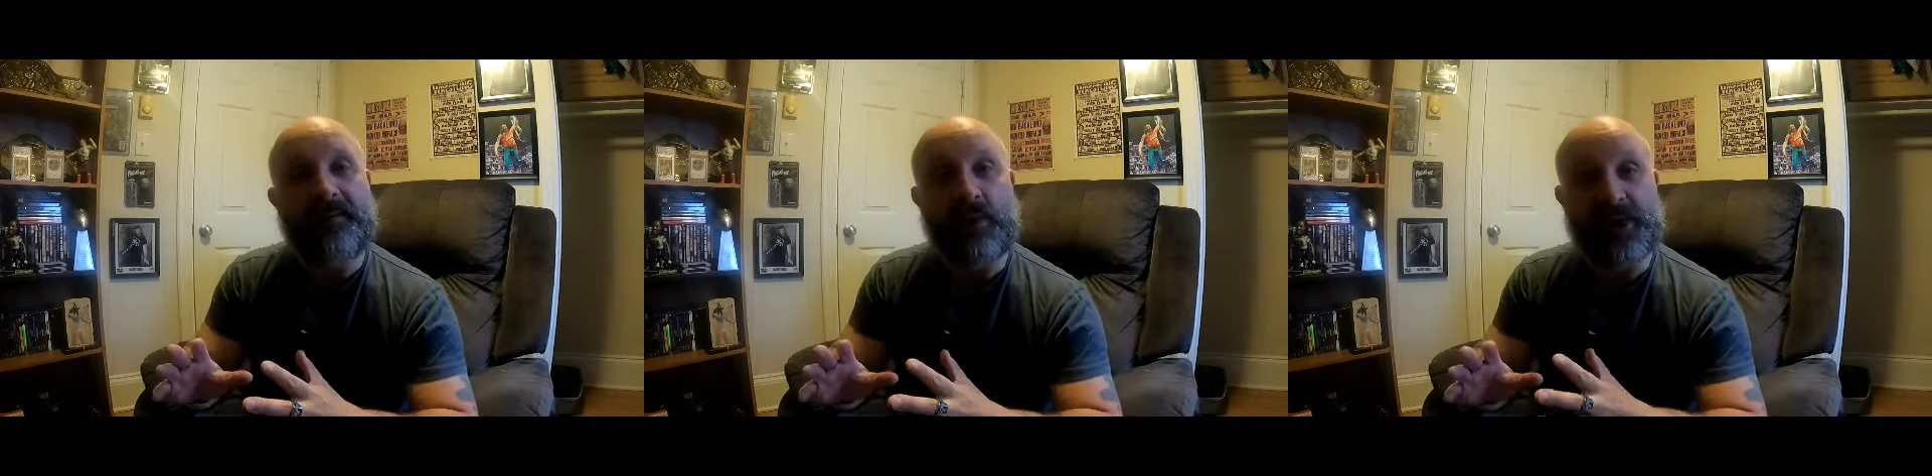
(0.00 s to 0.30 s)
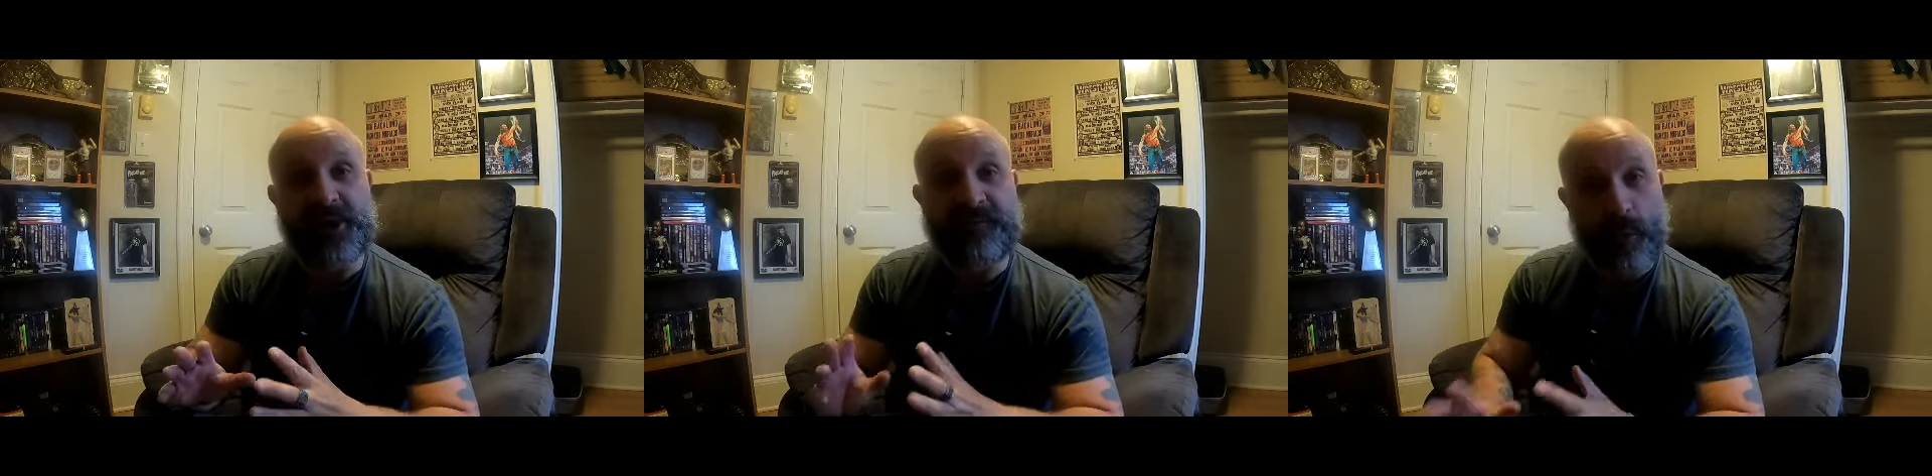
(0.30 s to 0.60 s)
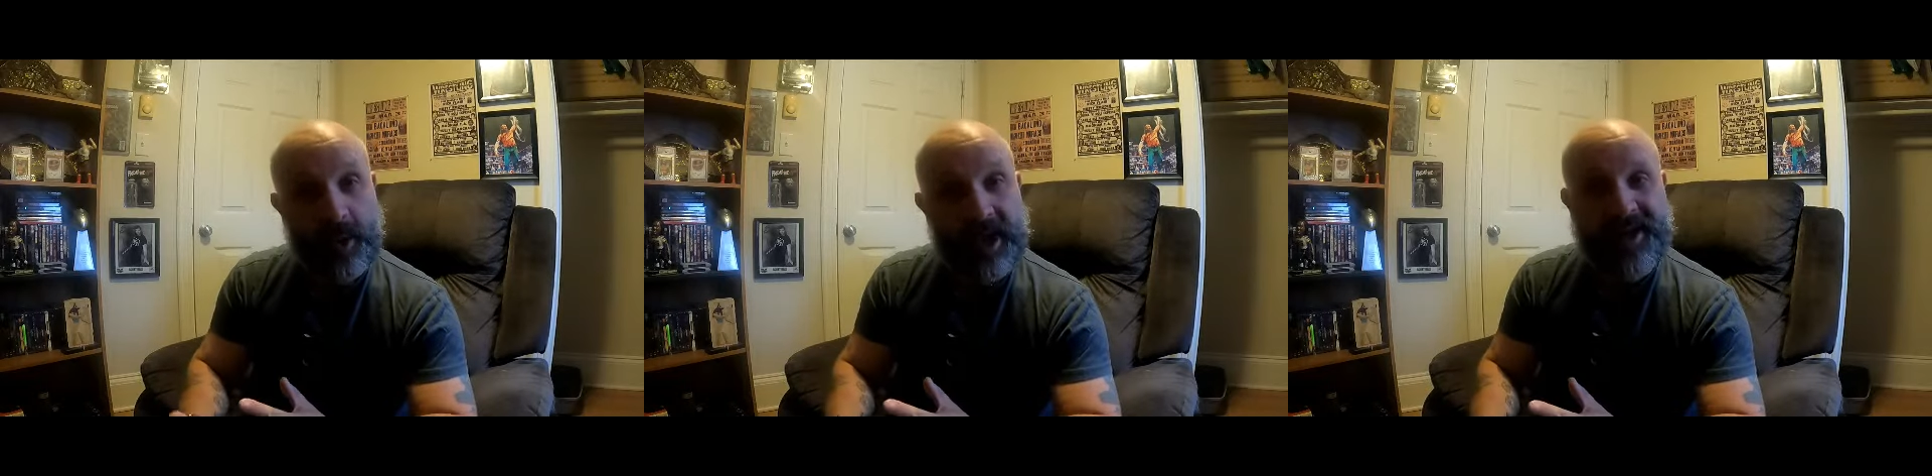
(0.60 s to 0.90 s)
versus
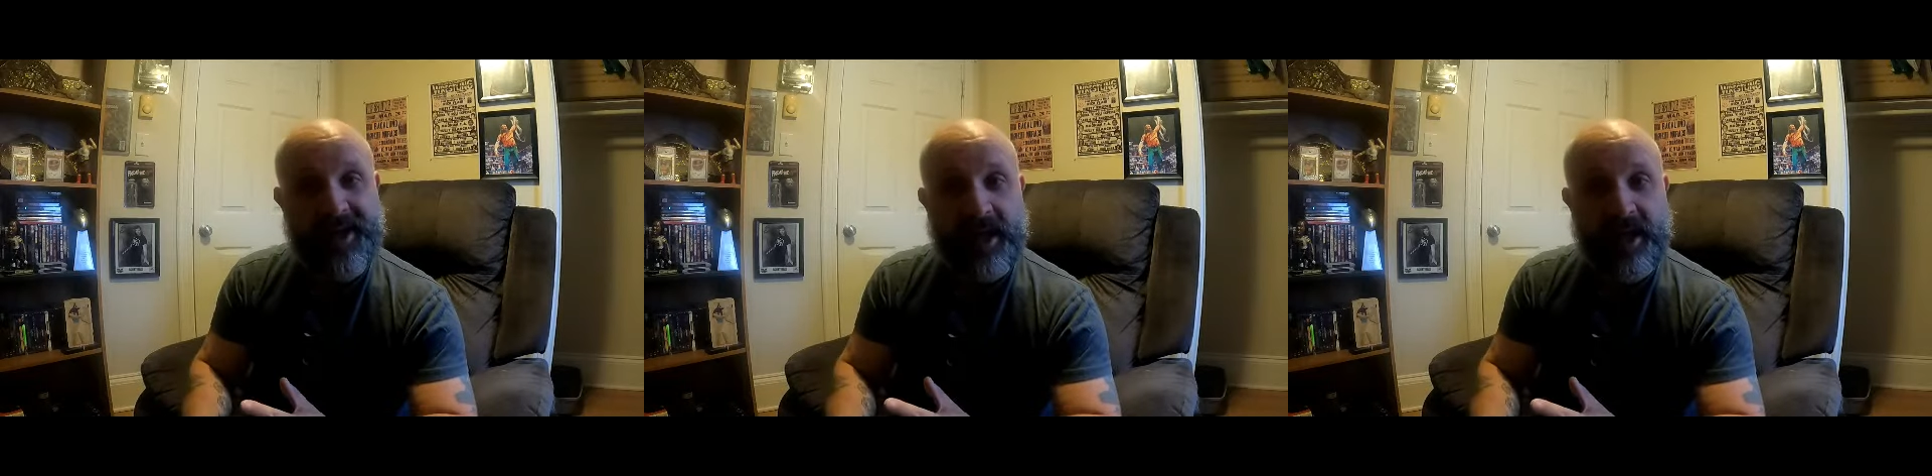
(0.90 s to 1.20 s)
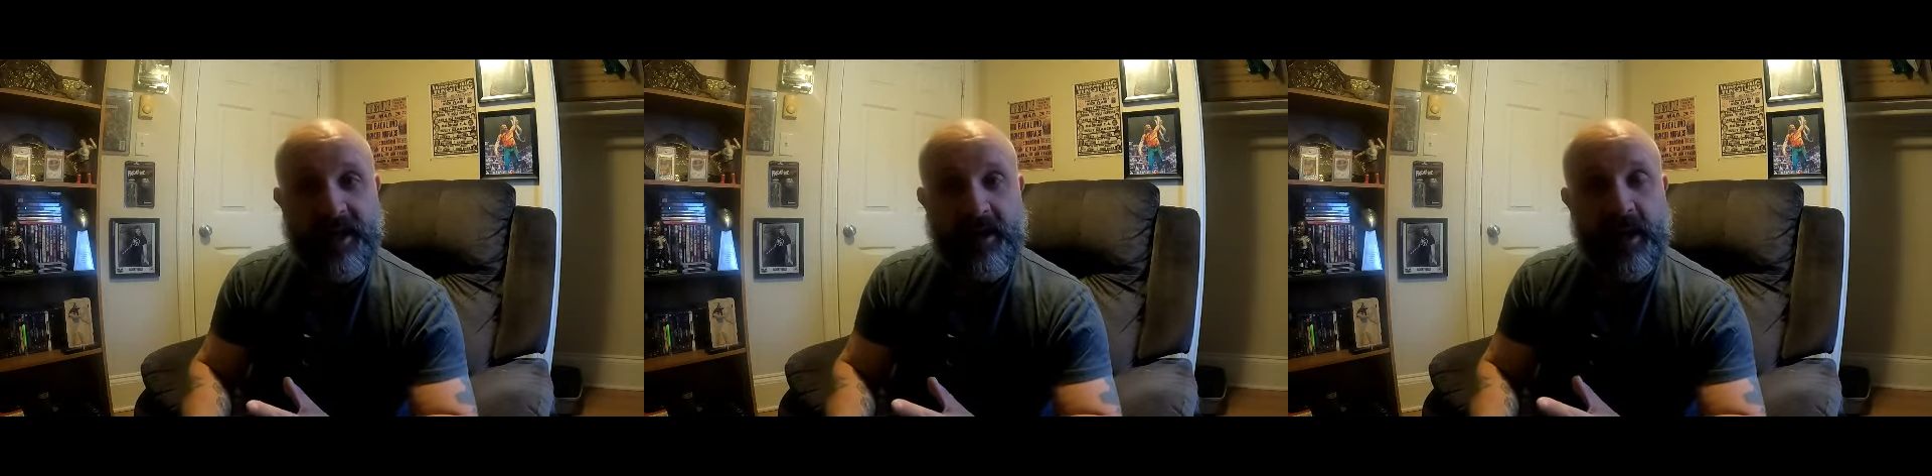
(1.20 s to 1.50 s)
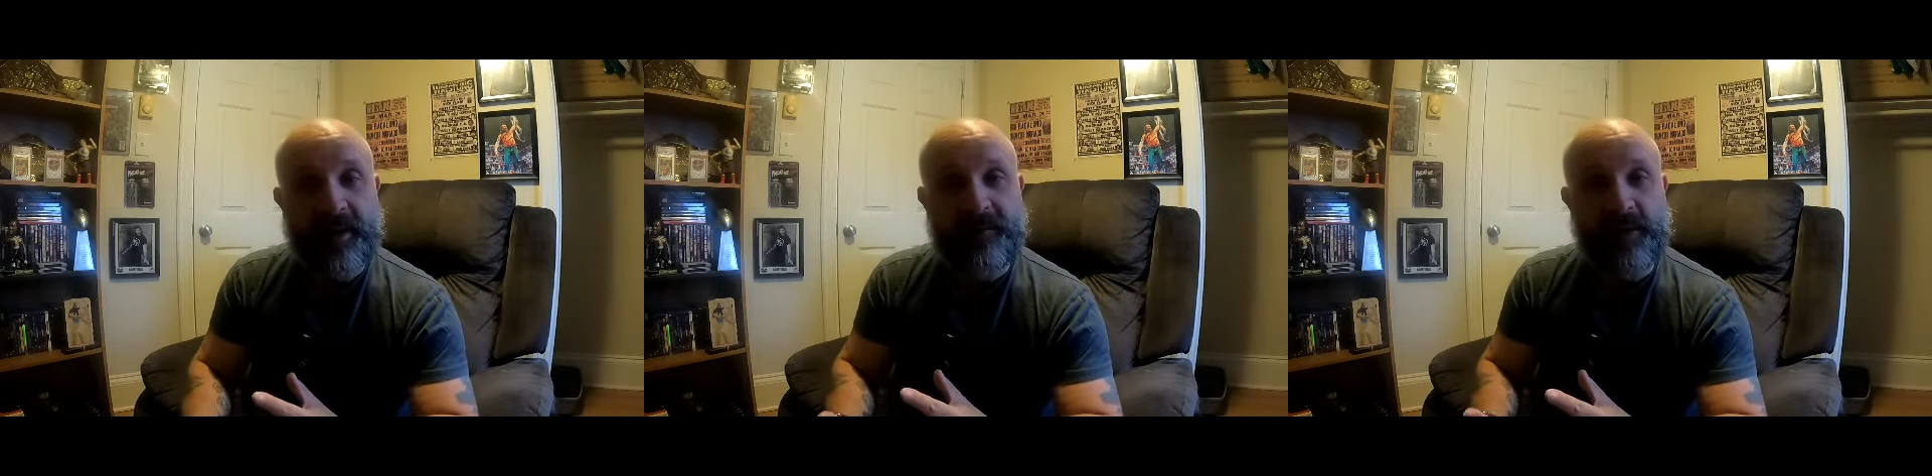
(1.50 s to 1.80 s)
$4.99
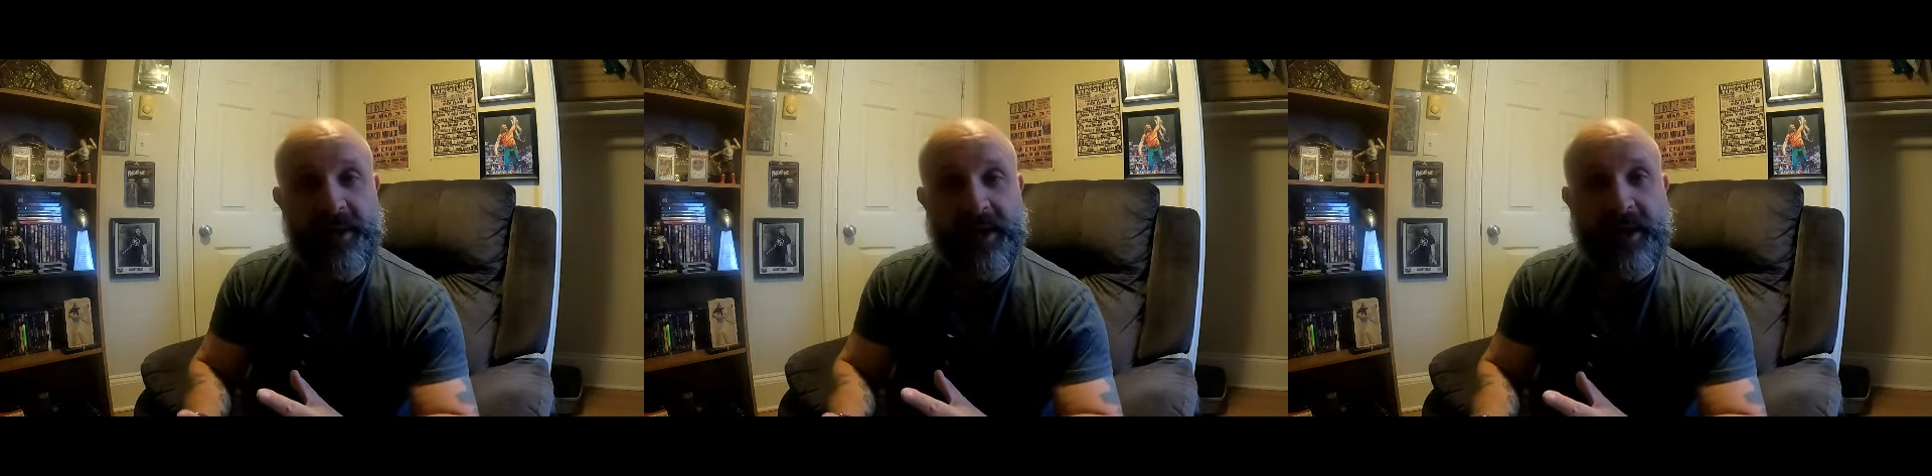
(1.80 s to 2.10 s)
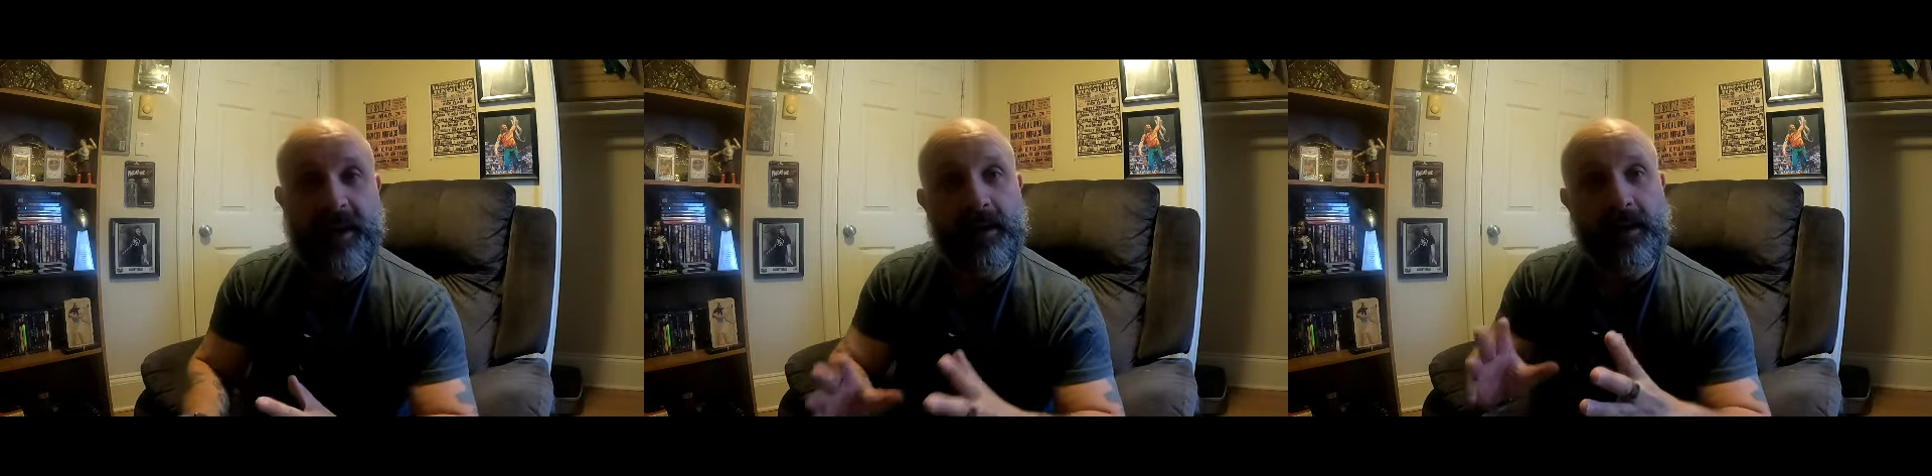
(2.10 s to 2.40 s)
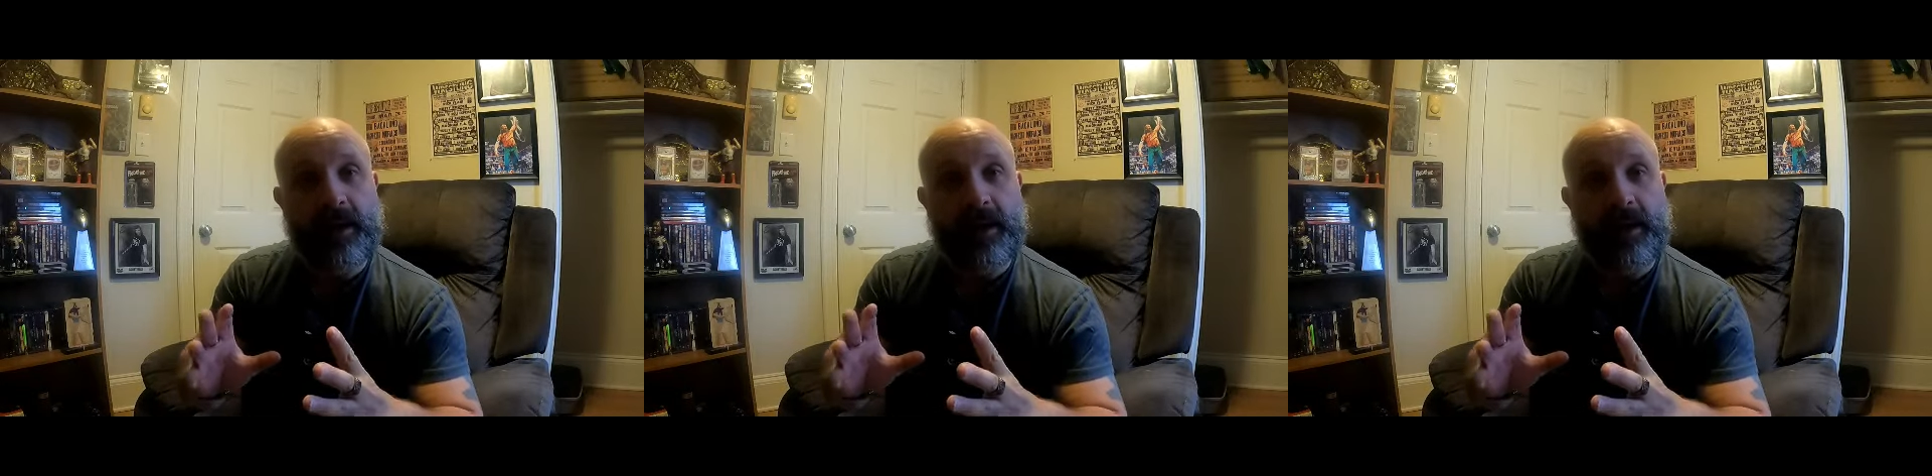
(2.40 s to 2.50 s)
for the